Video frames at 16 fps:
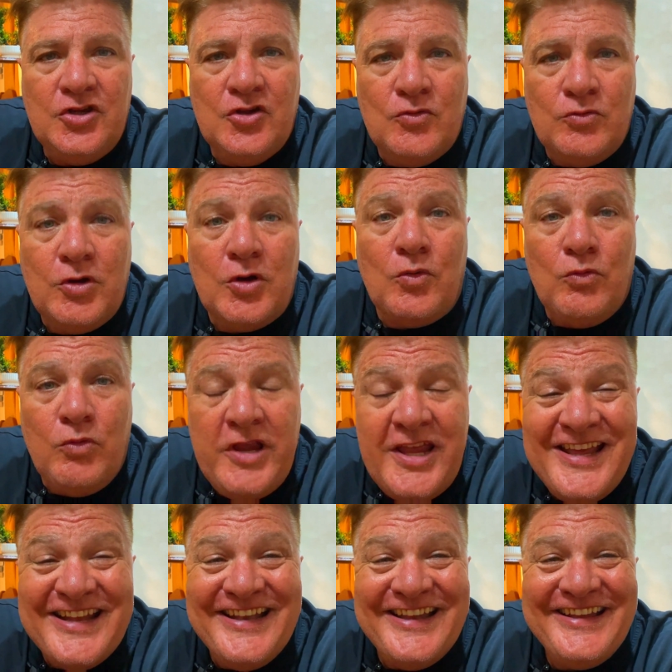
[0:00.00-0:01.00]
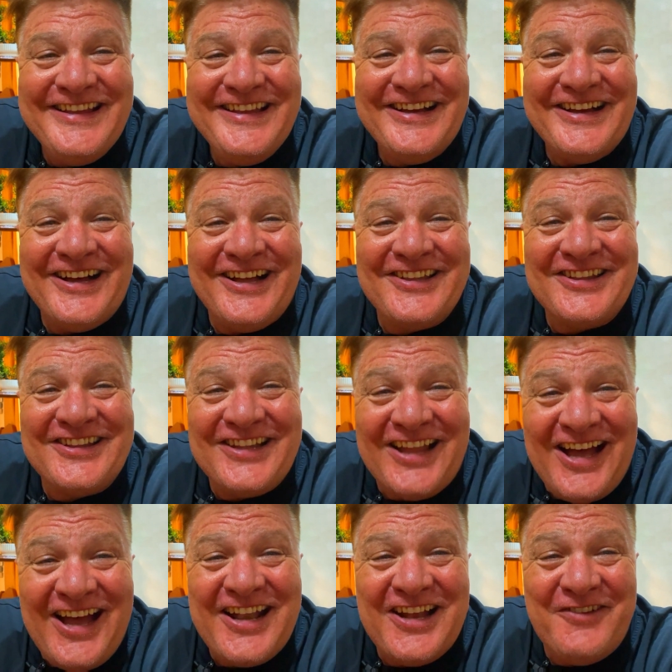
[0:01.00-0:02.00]
you will win a
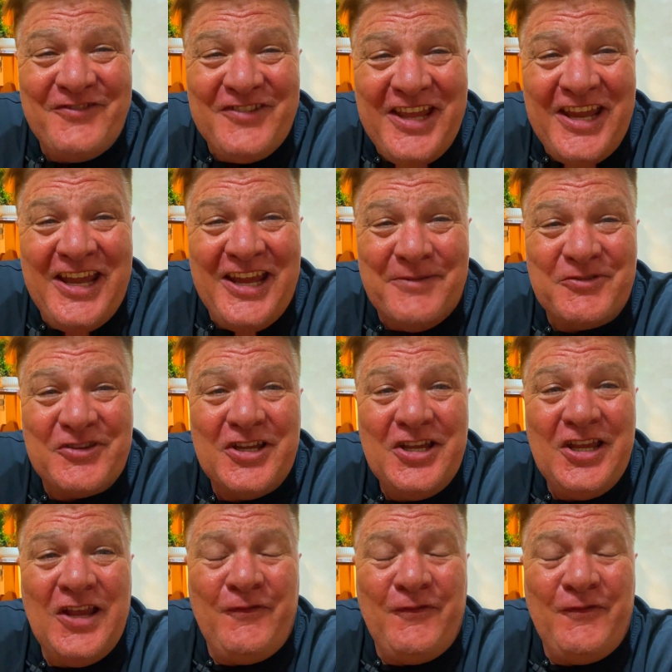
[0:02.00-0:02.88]
lot of games.